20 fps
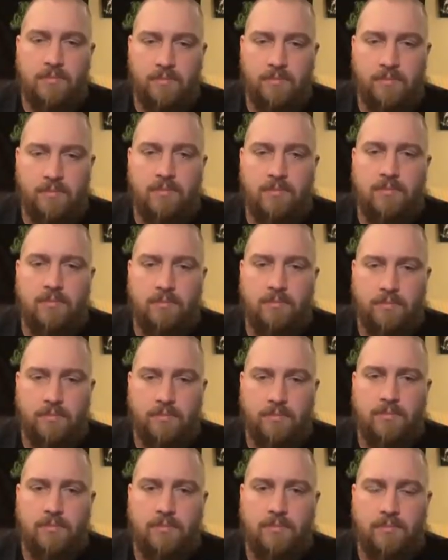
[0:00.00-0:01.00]

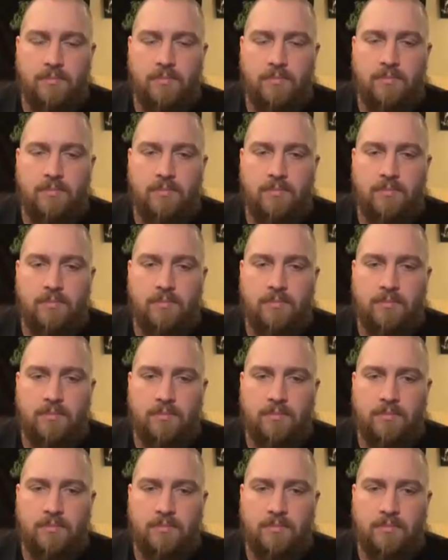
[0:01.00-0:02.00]

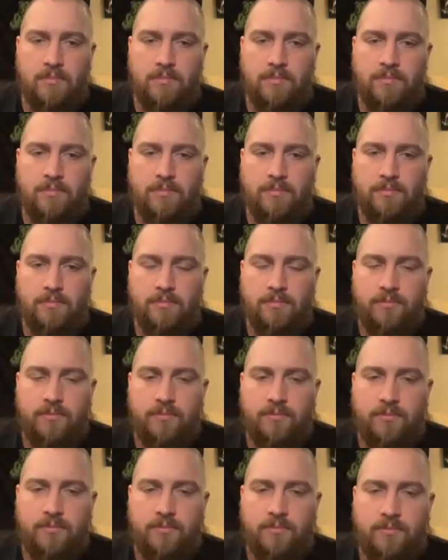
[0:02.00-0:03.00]

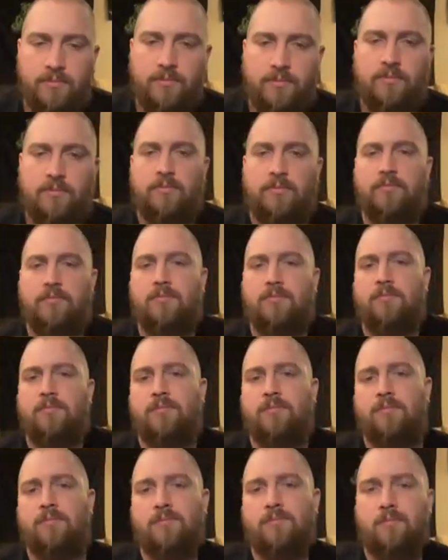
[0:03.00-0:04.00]

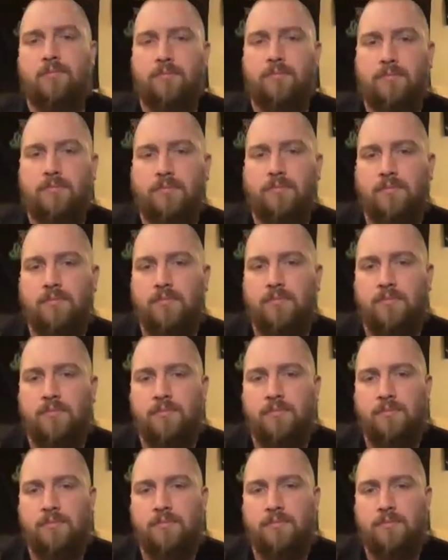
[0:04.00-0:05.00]

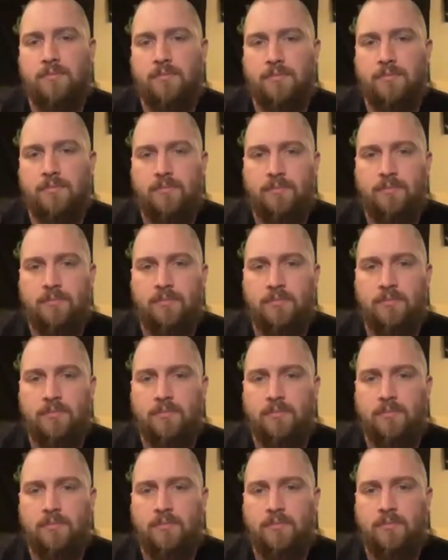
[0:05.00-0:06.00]

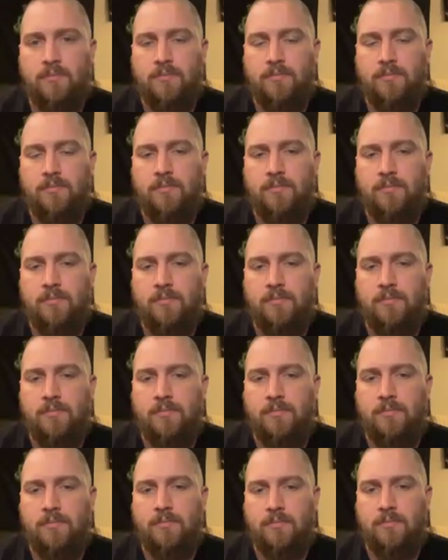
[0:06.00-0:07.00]

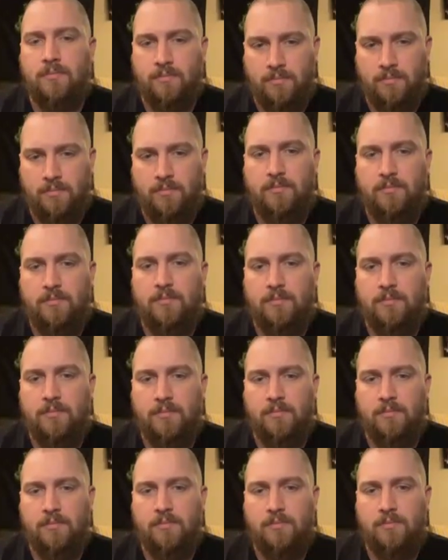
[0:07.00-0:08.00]
[no speech]